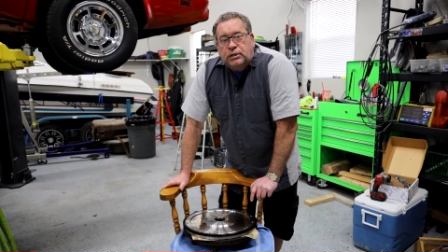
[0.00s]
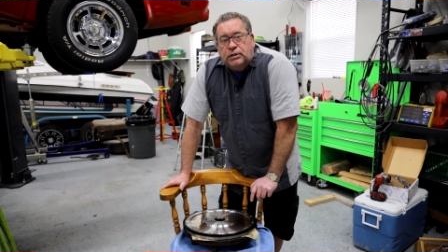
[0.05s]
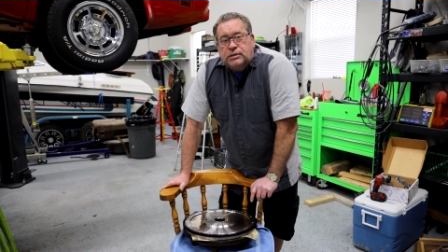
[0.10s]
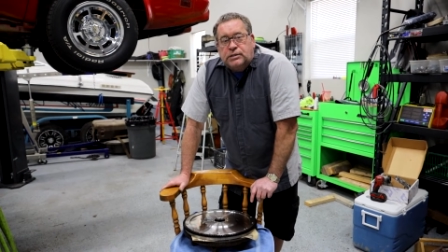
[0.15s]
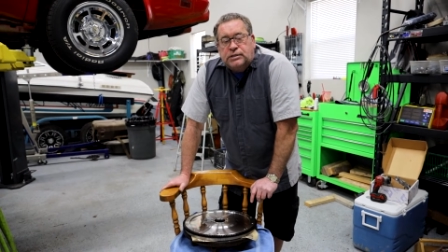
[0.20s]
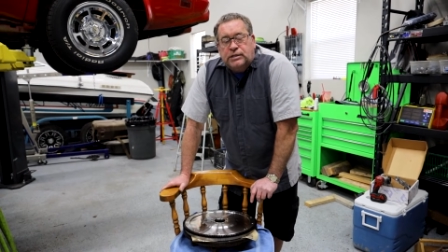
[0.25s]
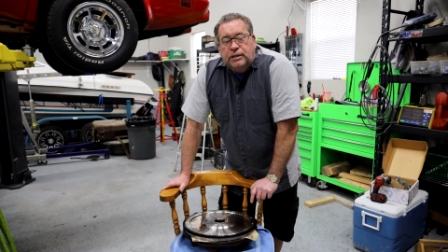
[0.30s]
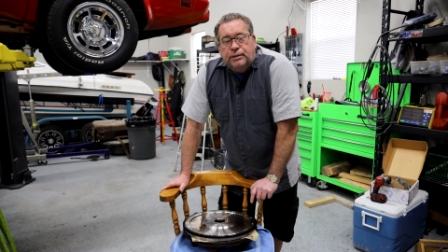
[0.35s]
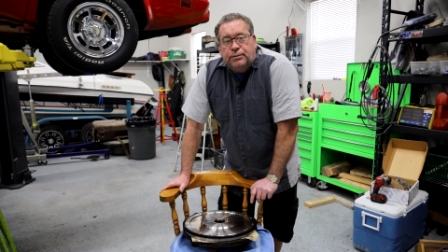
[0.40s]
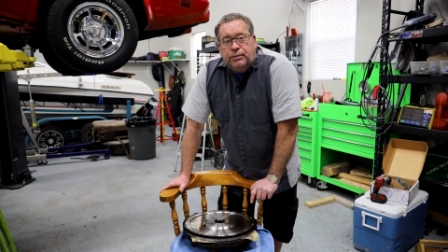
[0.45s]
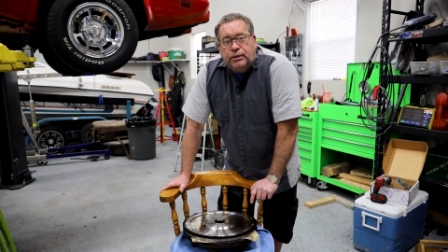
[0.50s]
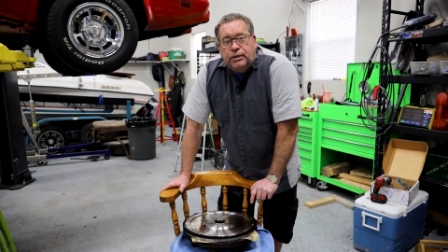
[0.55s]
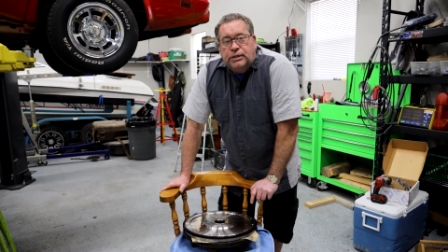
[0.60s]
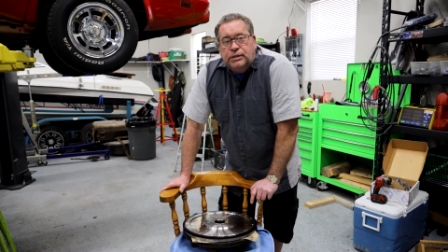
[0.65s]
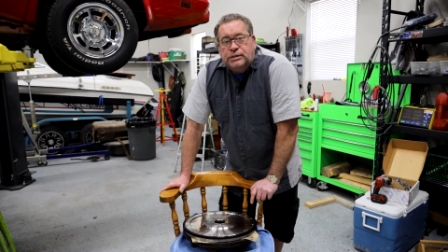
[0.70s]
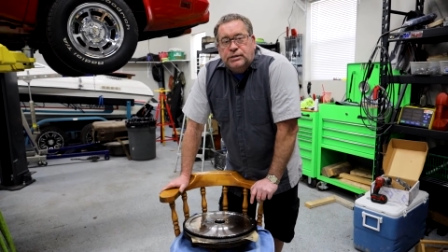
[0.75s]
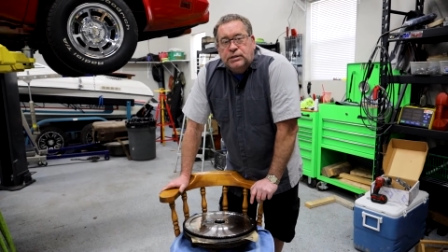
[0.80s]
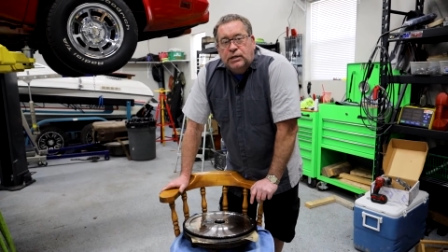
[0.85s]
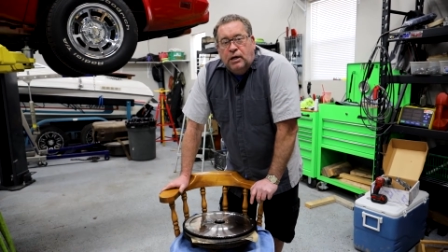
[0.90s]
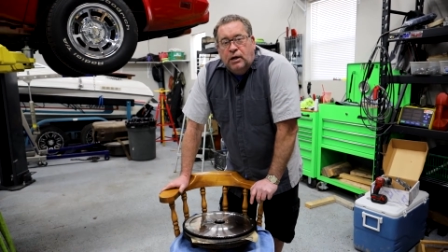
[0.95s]

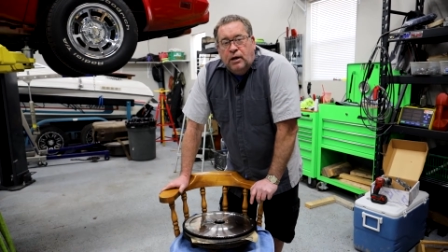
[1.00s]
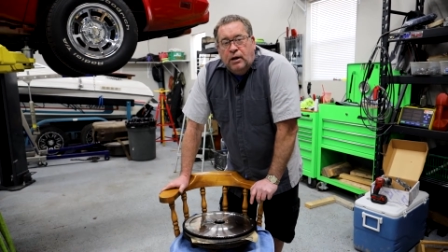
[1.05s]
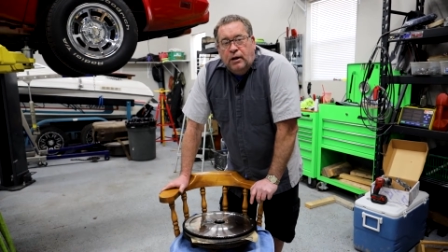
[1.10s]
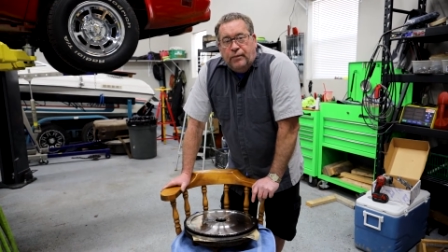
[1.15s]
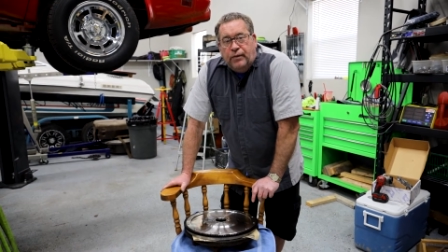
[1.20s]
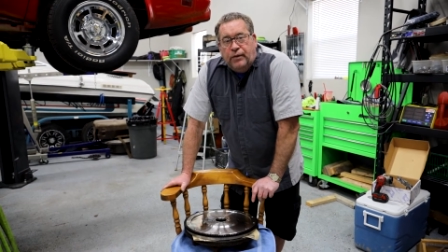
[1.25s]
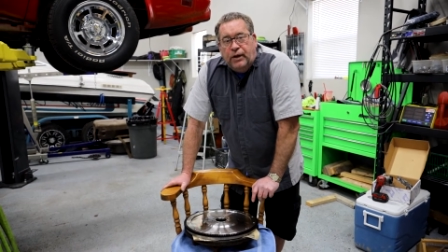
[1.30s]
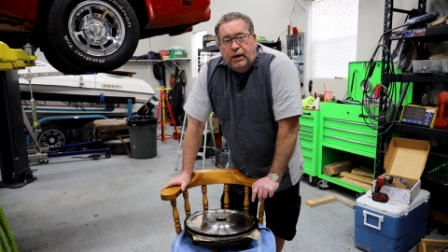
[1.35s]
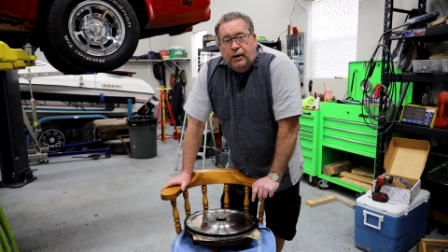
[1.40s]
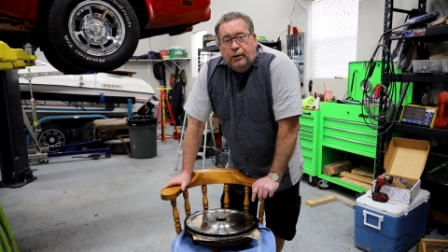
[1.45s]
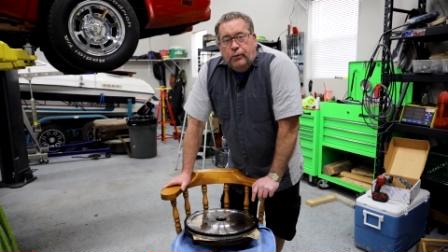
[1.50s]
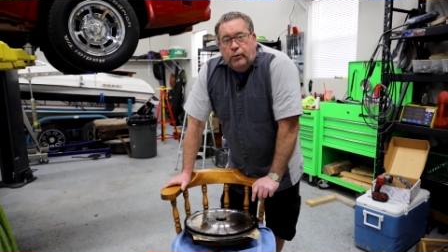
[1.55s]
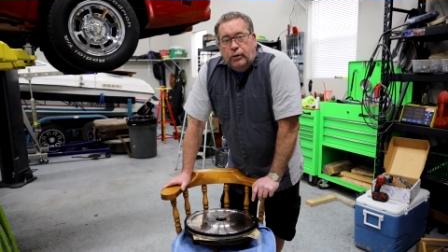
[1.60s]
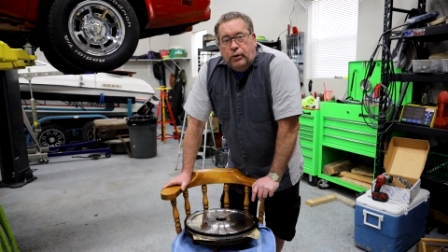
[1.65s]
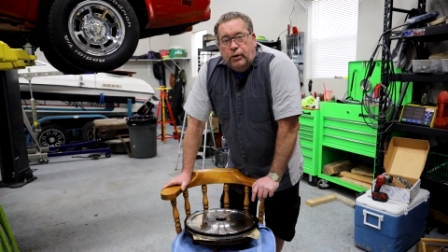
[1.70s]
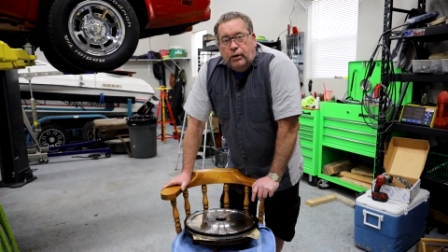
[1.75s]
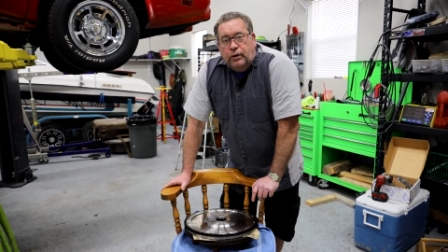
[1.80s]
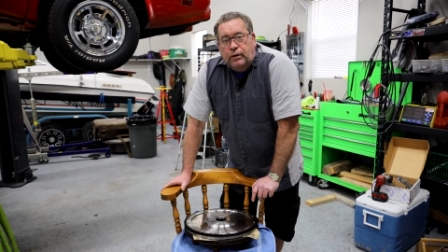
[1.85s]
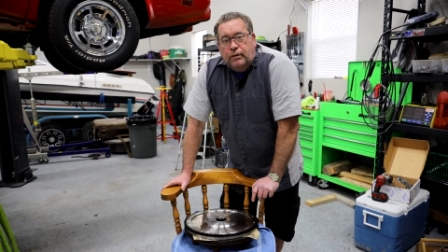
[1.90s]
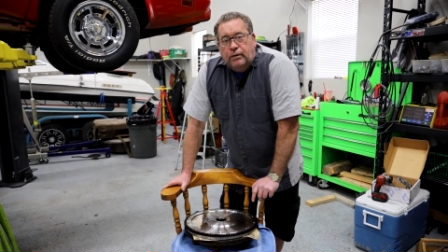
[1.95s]
assemblies, they
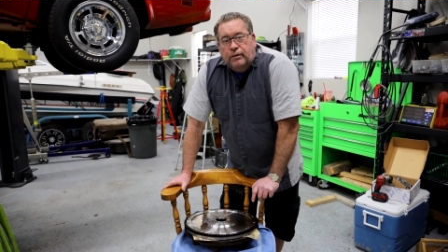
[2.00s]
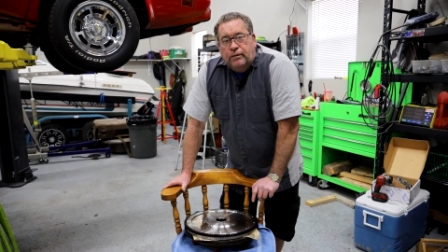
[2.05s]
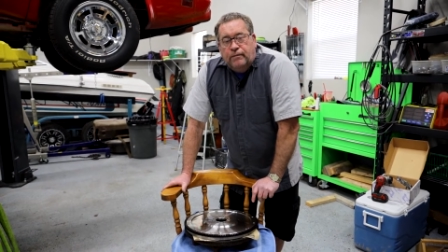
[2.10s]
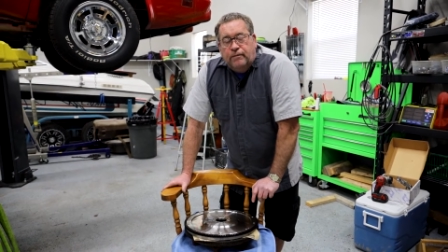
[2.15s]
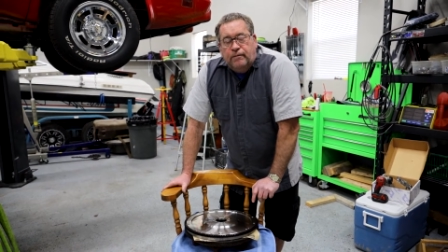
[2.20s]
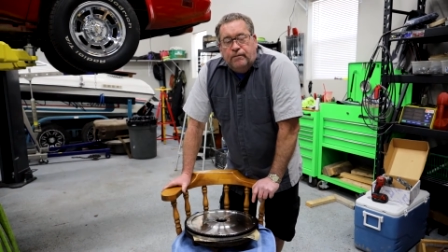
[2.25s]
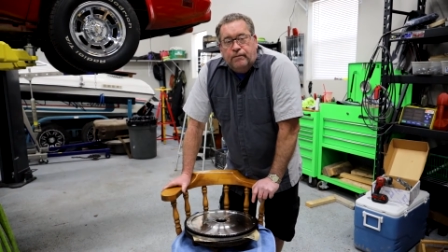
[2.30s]
were